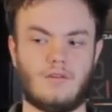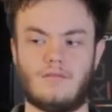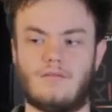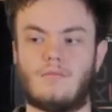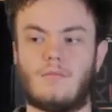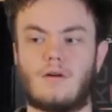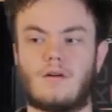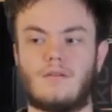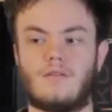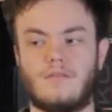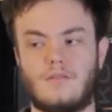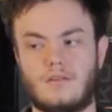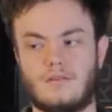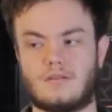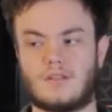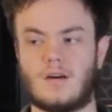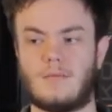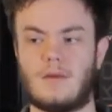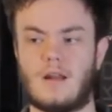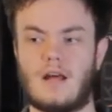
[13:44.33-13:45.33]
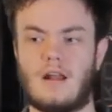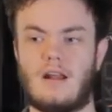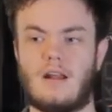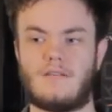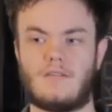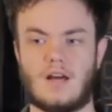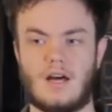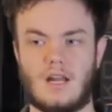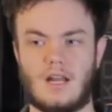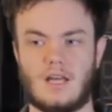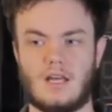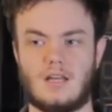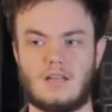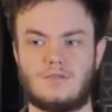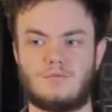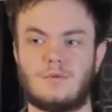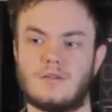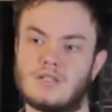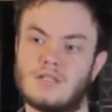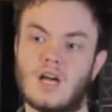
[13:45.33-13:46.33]
more reviews coming out. I've got a
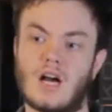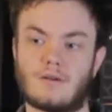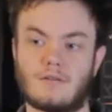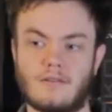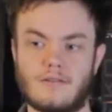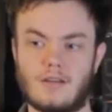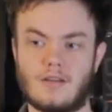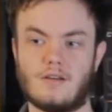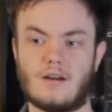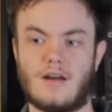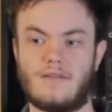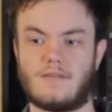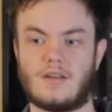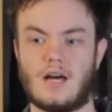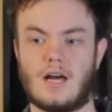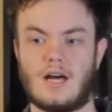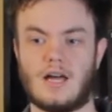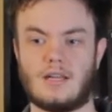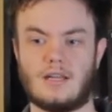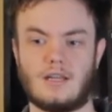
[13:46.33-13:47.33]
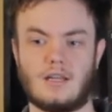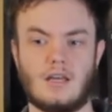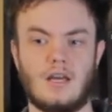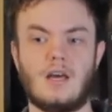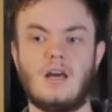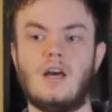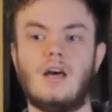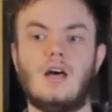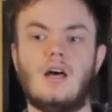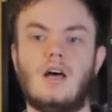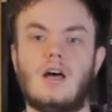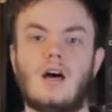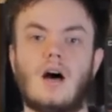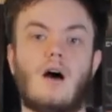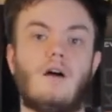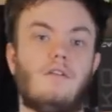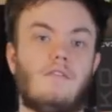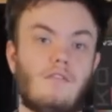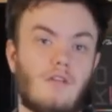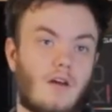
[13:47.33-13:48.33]
Switch dock review. I've got
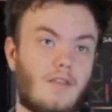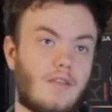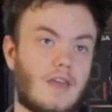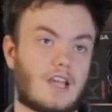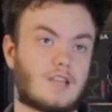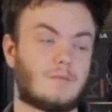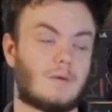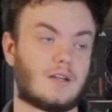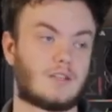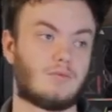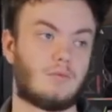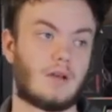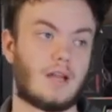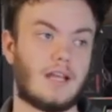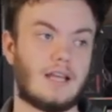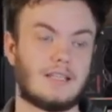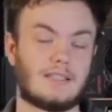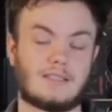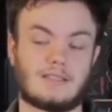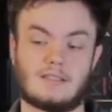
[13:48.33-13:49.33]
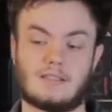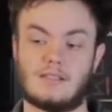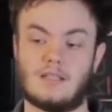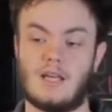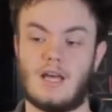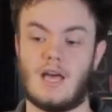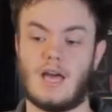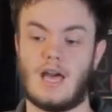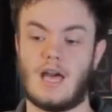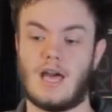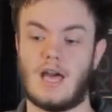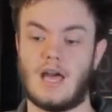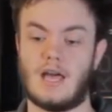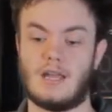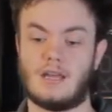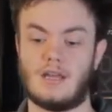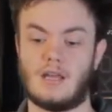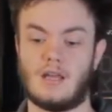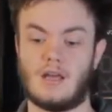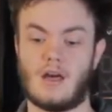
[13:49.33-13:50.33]
a review on the Xbox One S
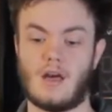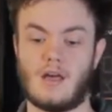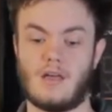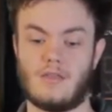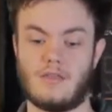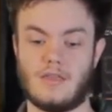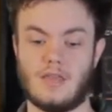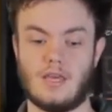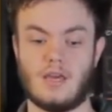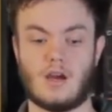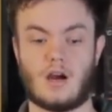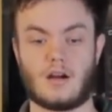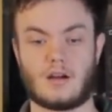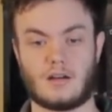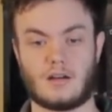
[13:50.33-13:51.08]
and the